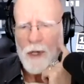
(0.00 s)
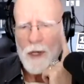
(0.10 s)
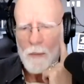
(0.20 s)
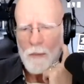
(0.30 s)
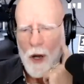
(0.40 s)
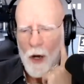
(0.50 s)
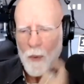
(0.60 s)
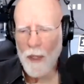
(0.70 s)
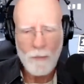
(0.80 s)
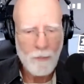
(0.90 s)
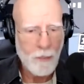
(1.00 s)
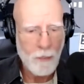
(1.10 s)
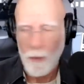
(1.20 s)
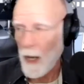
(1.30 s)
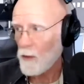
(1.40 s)
Are we
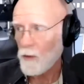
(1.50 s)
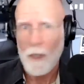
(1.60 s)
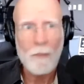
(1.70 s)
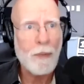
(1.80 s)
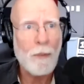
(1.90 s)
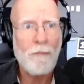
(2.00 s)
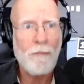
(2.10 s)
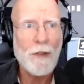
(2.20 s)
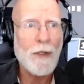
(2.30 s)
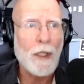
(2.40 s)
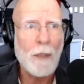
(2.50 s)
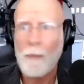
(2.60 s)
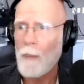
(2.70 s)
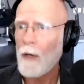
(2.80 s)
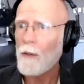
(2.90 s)
actually physically
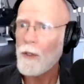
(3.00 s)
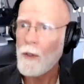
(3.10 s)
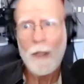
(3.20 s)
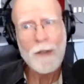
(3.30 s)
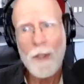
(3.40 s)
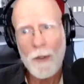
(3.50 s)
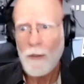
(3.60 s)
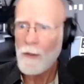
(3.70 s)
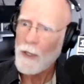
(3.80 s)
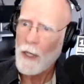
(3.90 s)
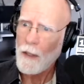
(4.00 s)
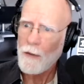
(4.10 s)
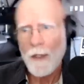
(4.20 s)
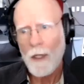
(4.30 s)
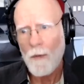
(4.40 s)
prepared to do executions again in
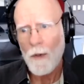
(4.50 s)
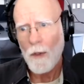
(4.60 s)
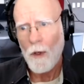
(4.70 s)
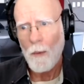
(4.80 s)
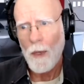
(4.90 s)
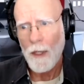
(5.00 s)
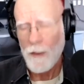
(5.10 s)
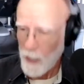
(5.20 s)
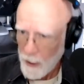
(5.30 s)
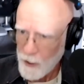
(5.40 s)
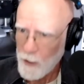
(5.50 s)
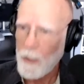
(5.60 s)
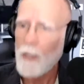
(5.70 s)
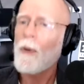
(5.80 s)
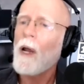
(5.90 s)
the state of Oklahoma? Because that's
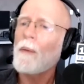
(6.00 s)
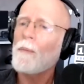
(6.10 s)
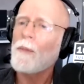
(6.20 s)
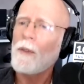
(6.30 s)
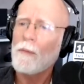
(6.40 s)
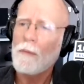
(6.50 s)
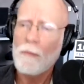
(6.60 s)
been a problem too.